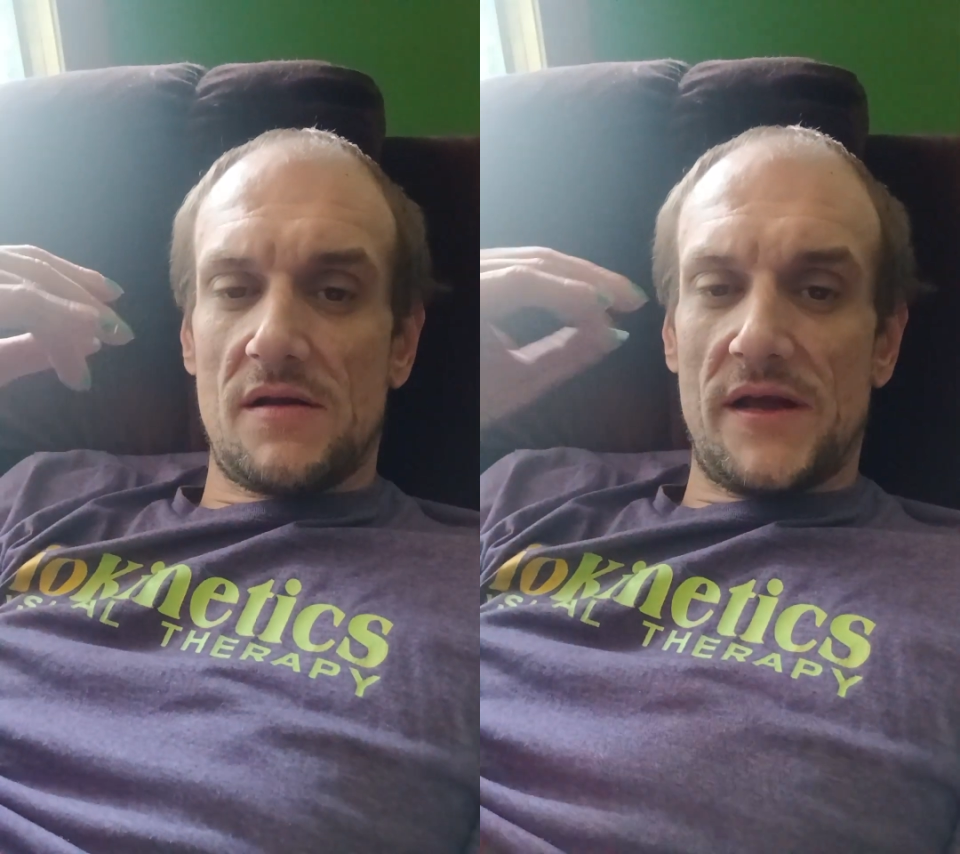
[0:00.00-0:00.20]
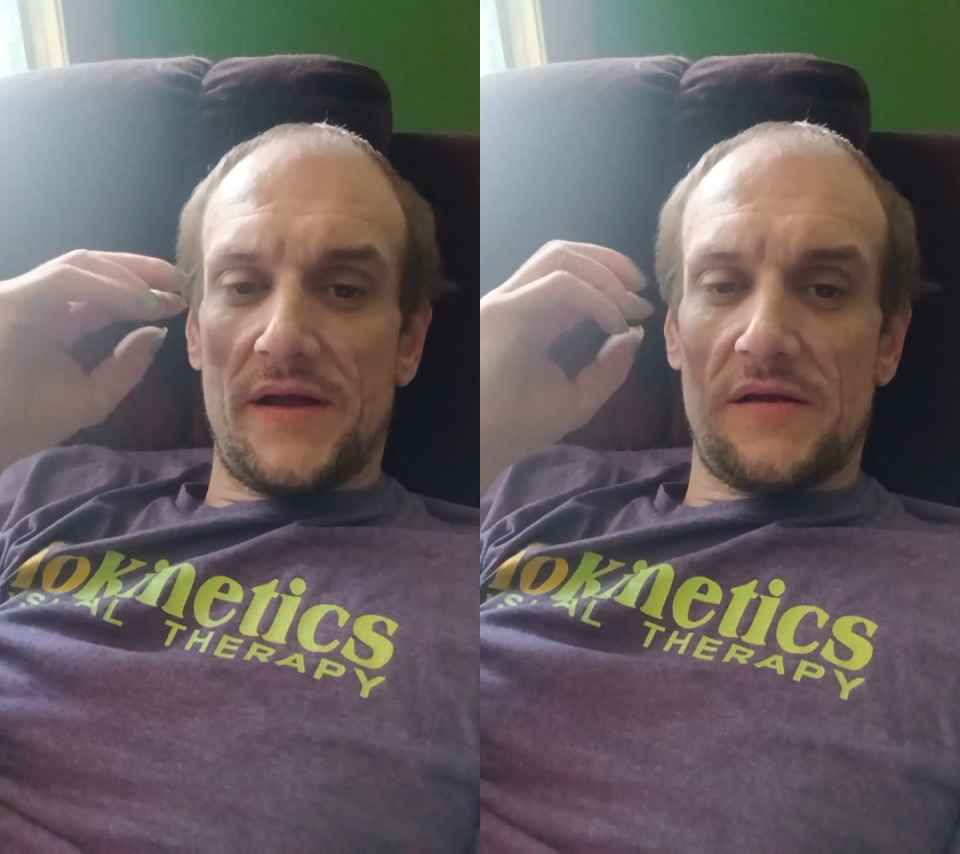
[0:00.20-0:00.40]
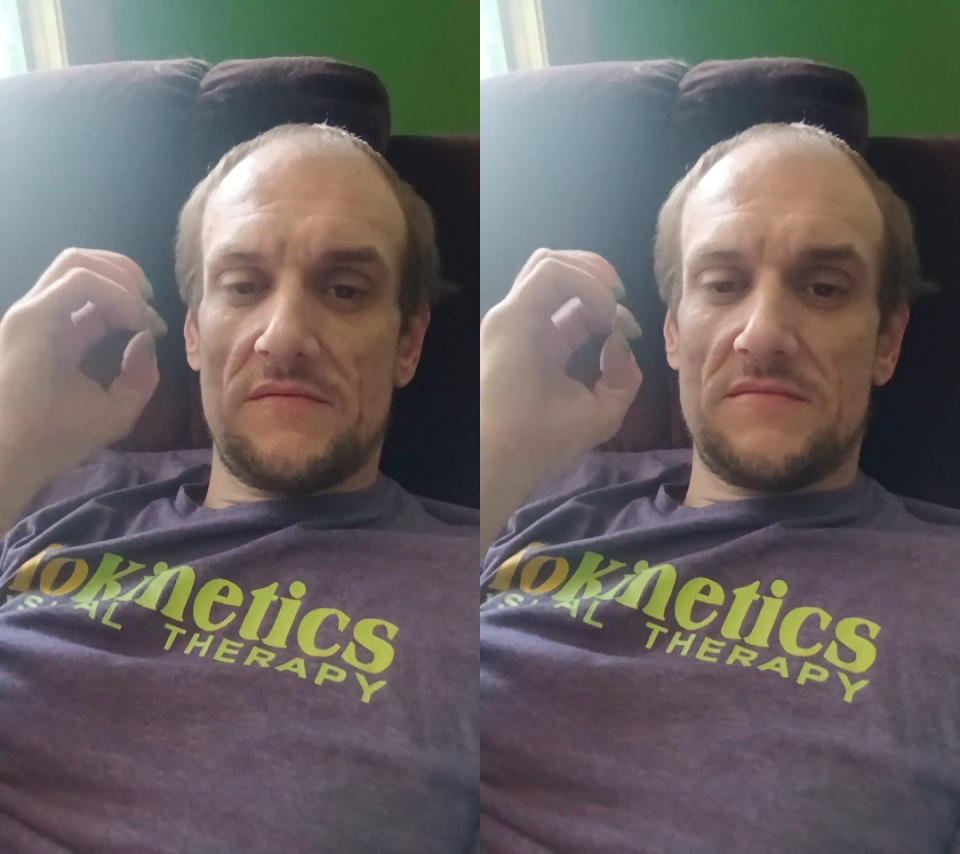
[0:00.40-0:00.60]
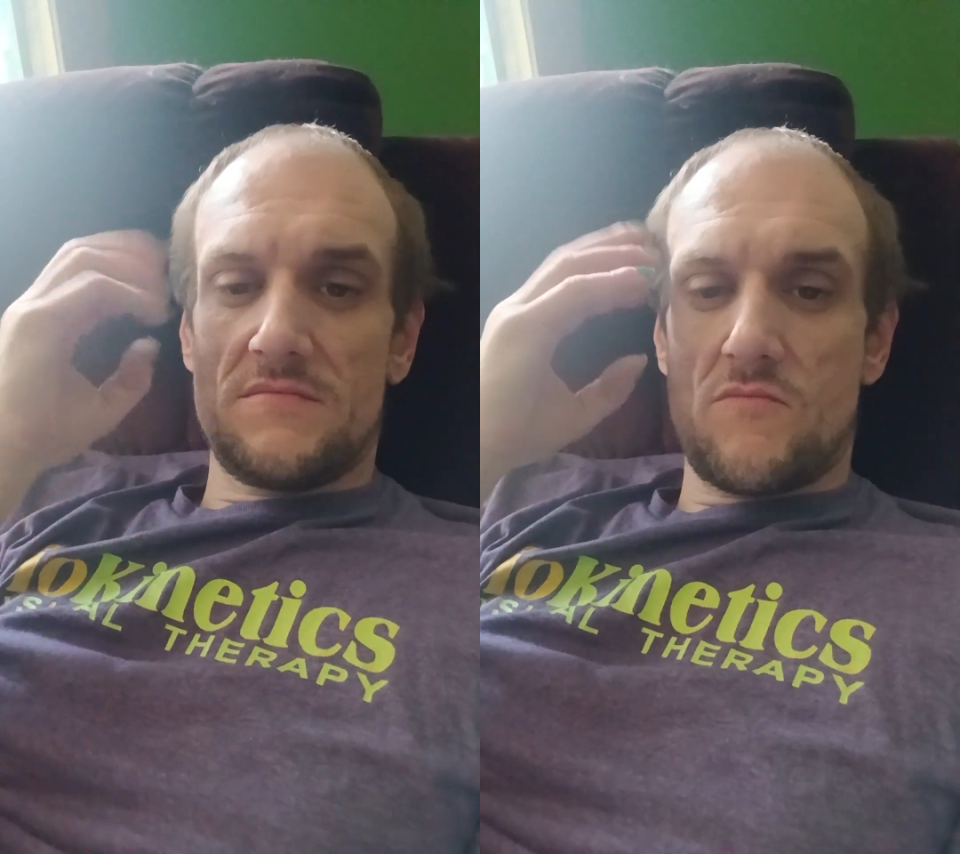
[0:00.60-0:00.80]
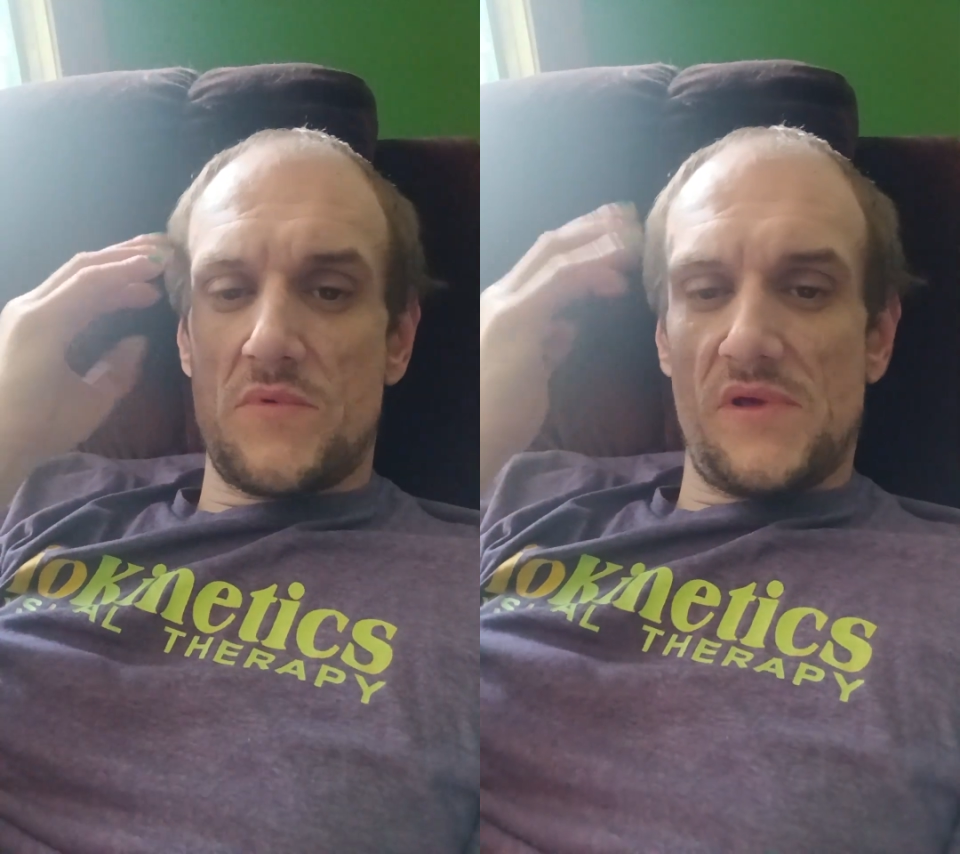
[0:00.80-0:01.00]
like
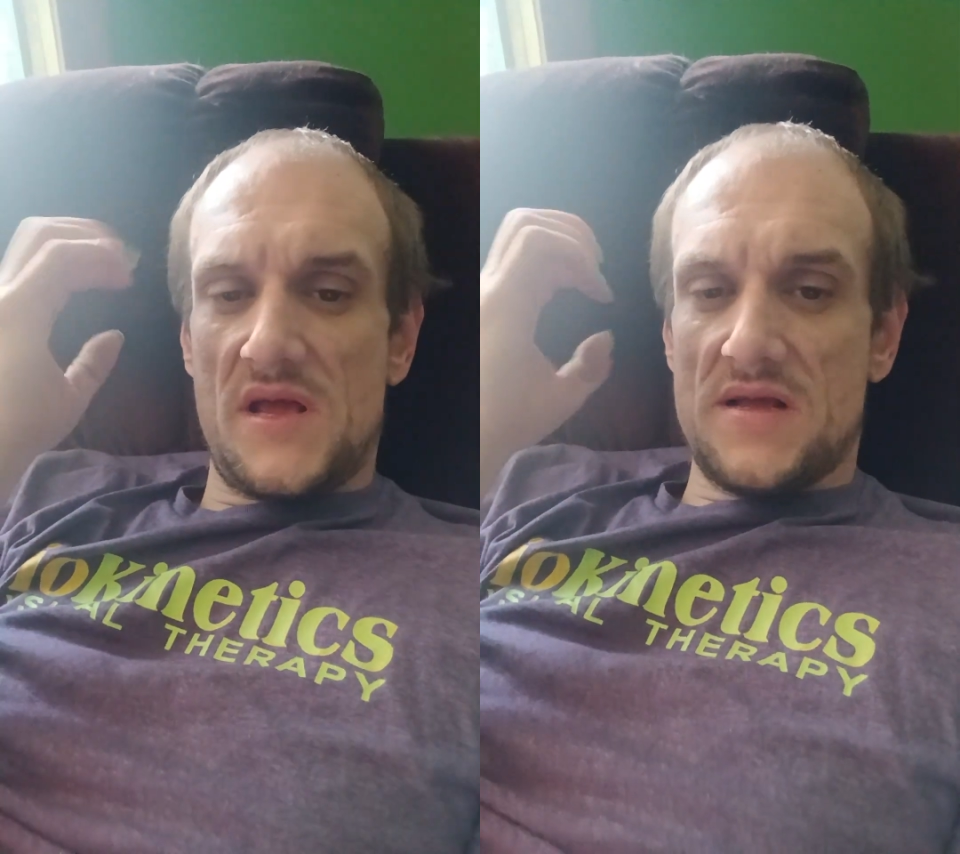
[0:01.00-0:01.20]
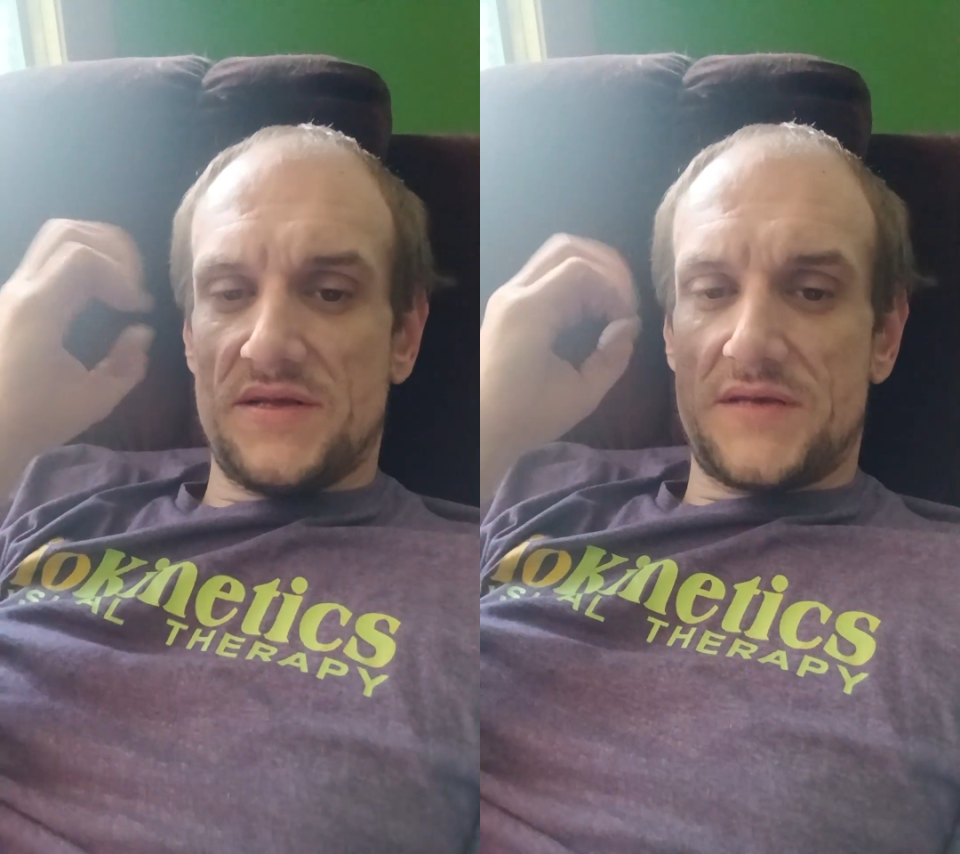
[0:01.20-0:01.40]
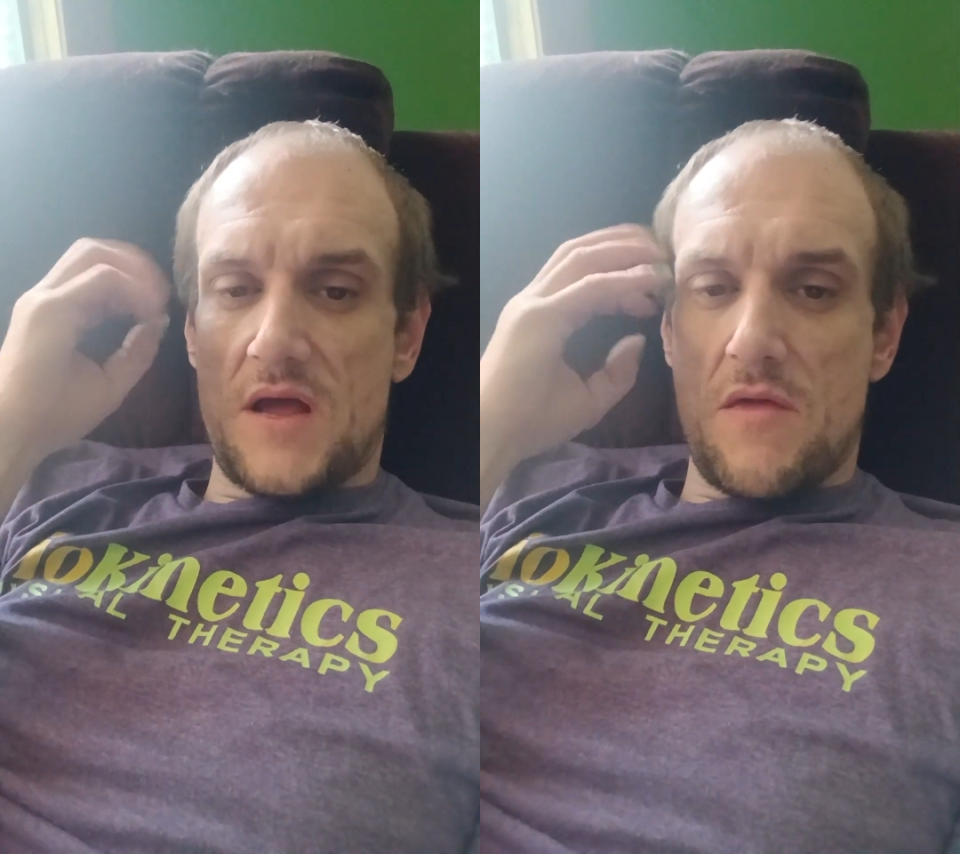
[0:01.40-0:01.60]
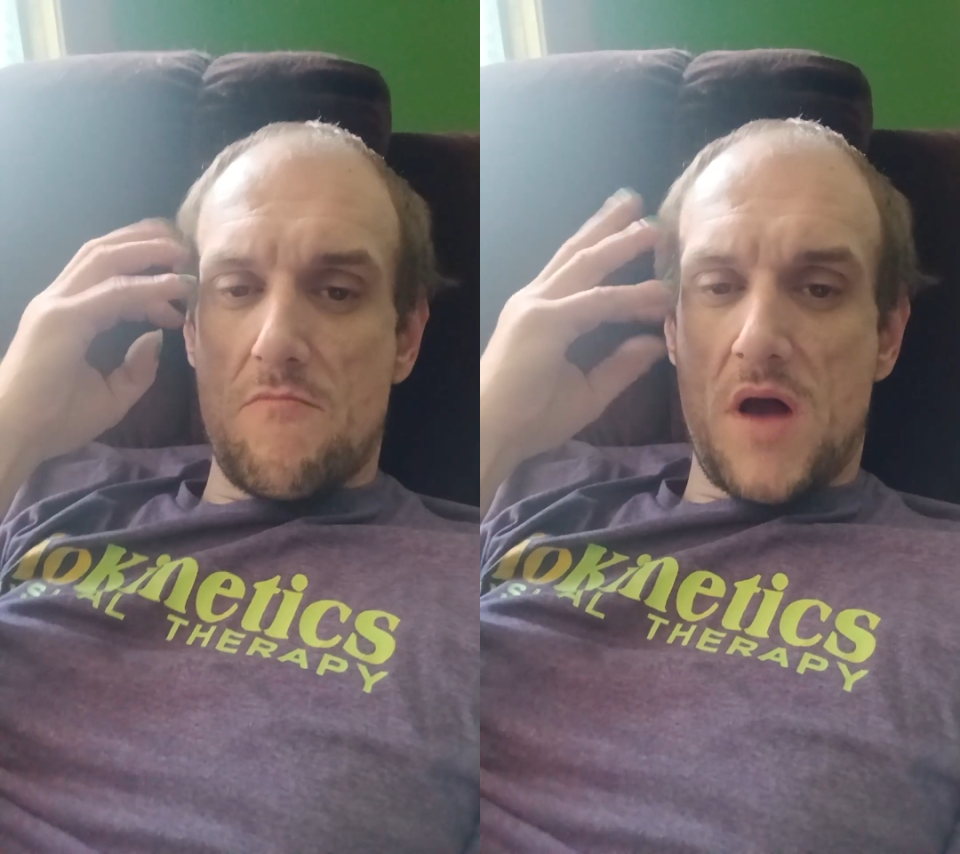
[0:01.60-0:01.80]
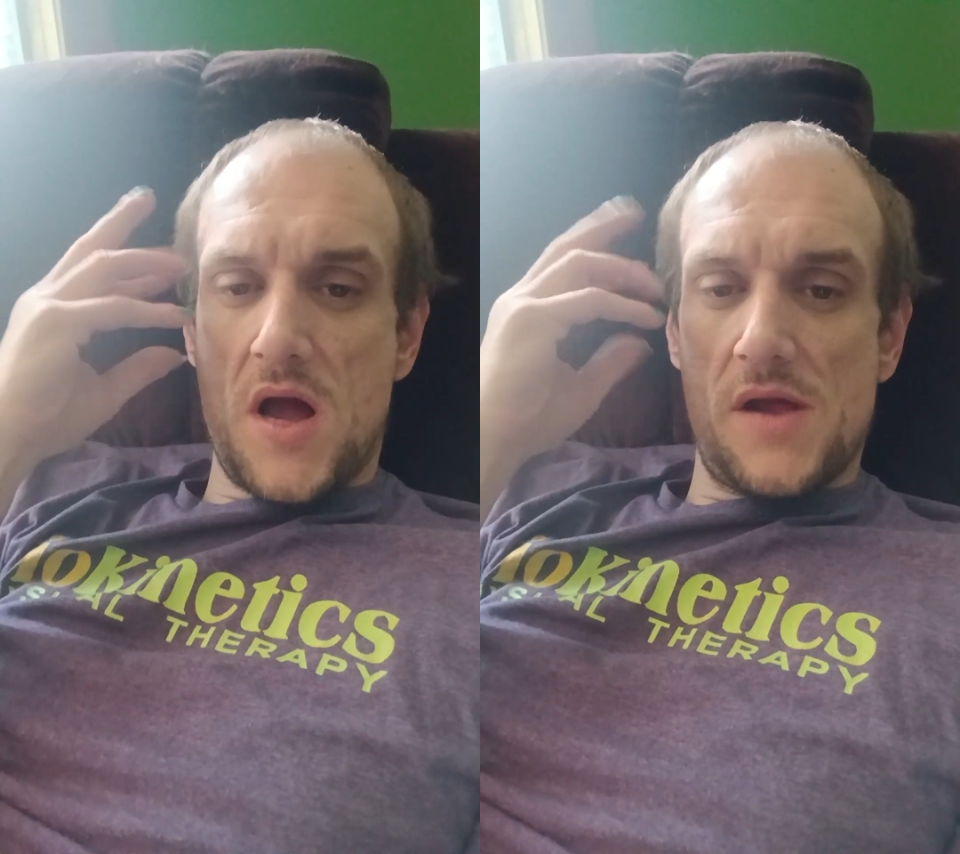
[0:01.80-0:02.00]
inside the
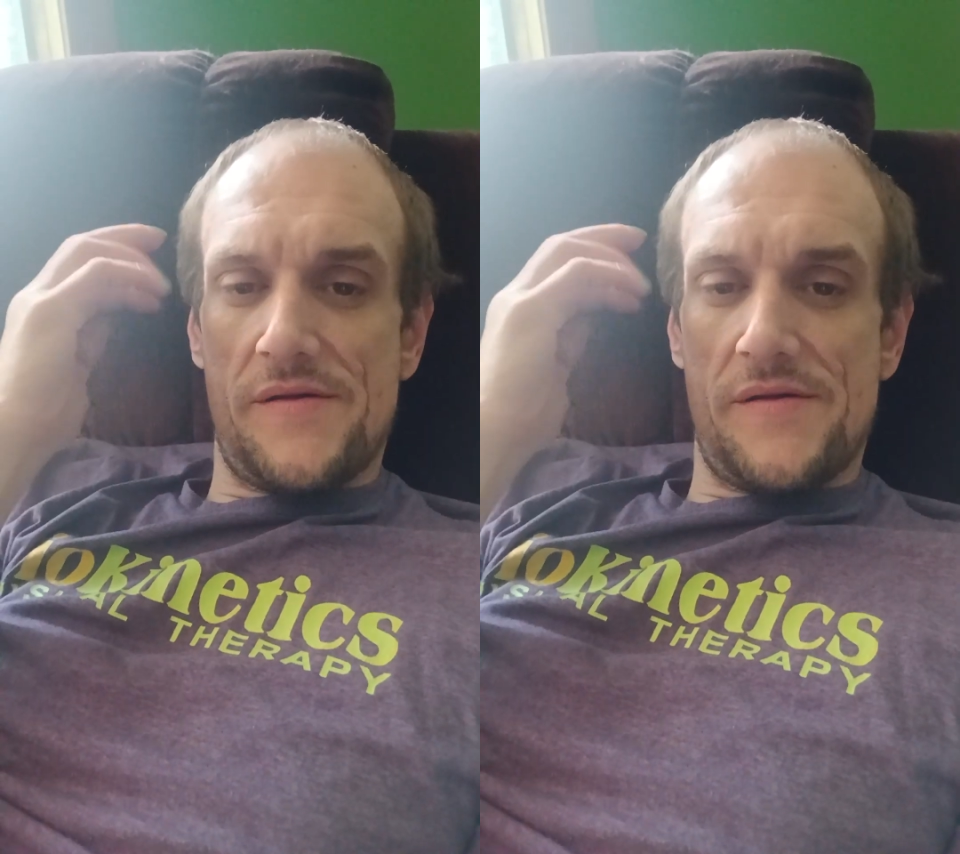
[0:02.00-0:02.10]
mind.